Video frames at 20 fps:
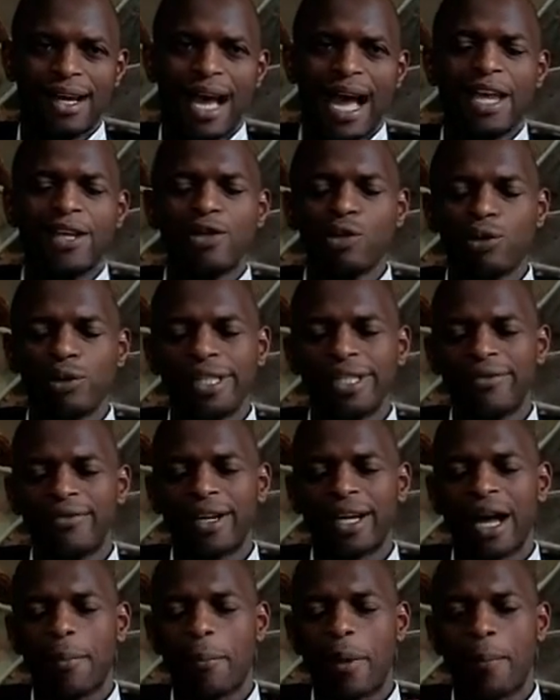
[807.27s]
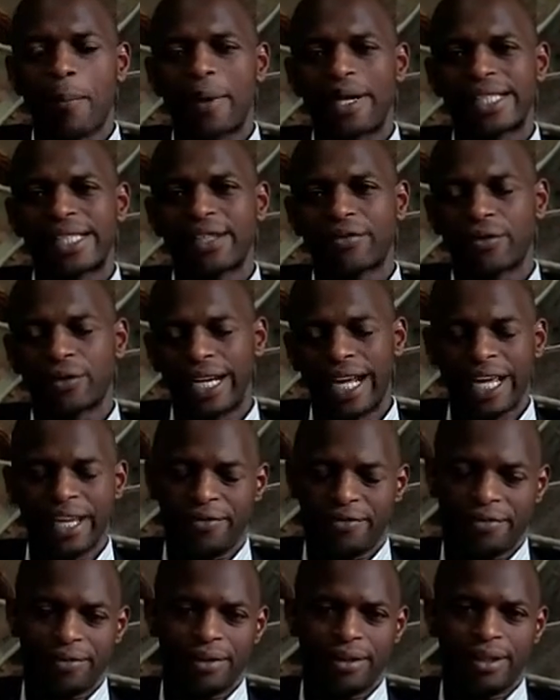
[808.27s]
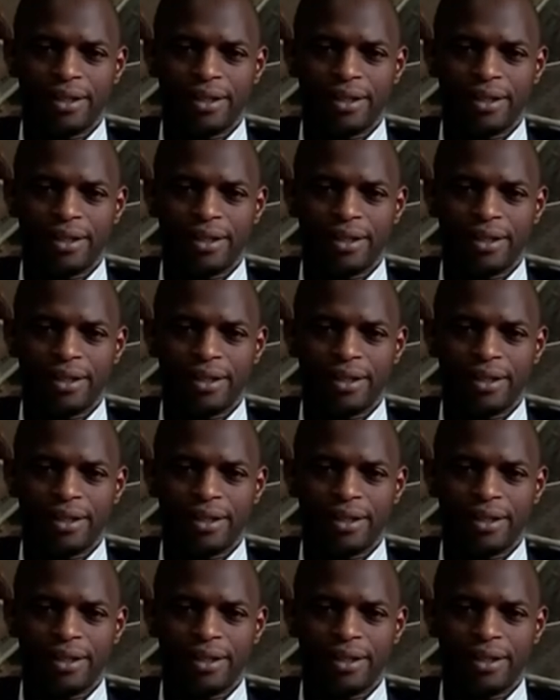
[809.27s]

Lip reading: Are you living a purposeful life?